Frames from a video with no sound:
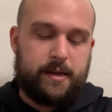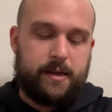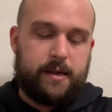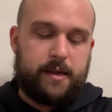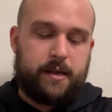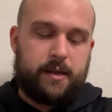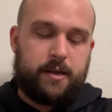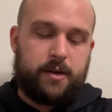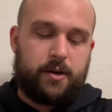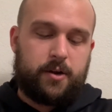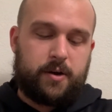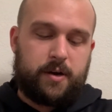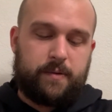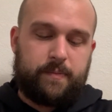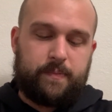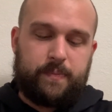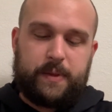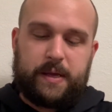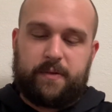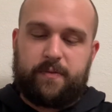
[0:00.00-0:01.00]
You know,
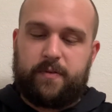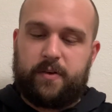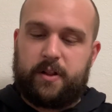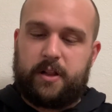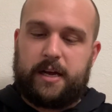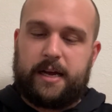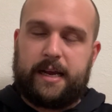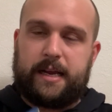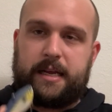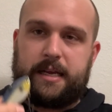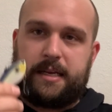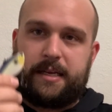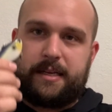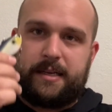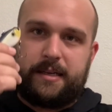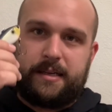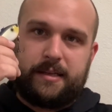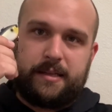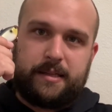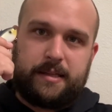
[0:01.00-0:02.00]
I feel like
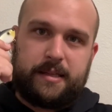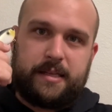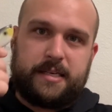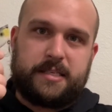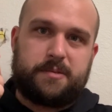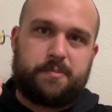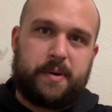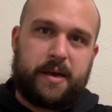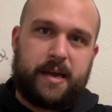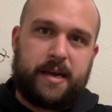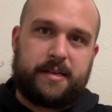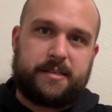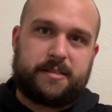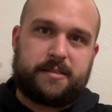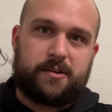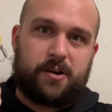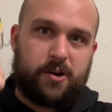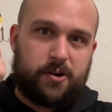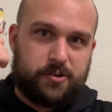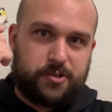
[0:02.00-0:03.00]
these
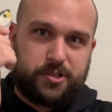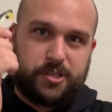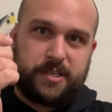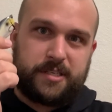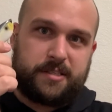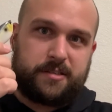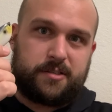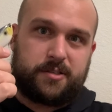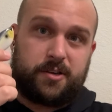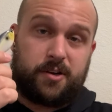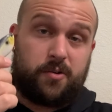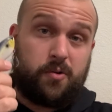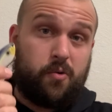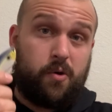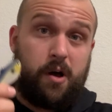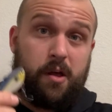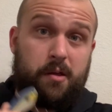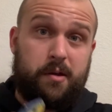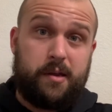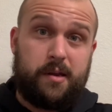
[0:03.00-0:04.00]
baits are just as good
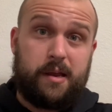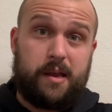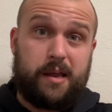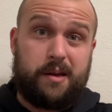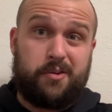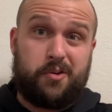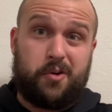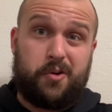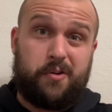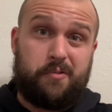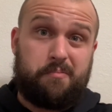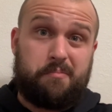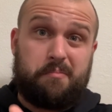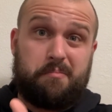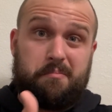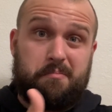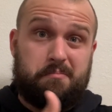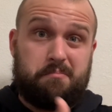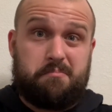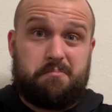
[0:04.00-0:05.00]
quality and they're
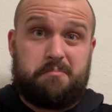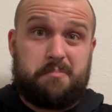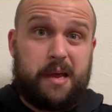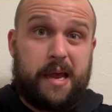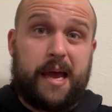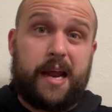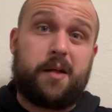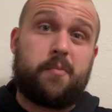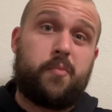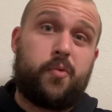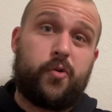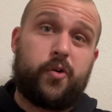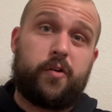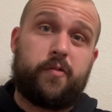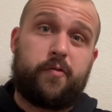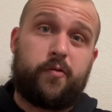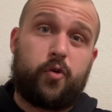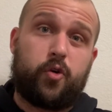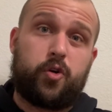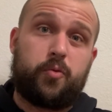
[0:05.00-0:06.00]
at a more
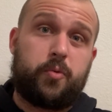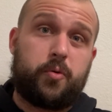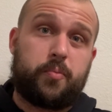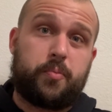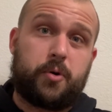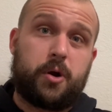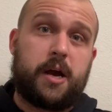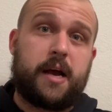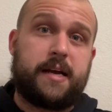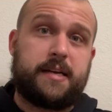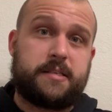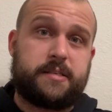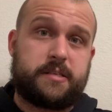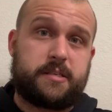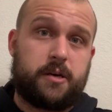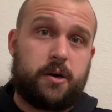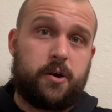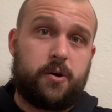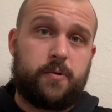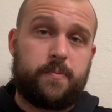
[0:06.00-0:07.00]
affordable price.
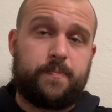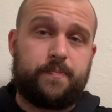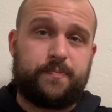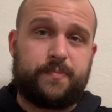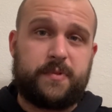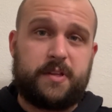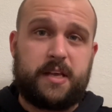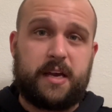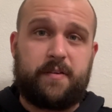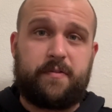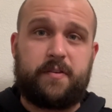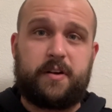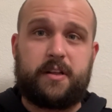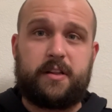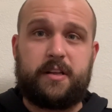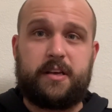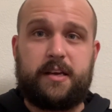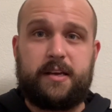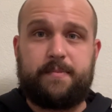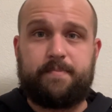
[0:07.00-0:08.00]
So
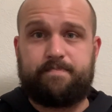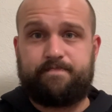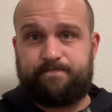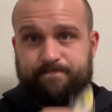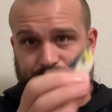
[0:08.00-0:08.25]
definitely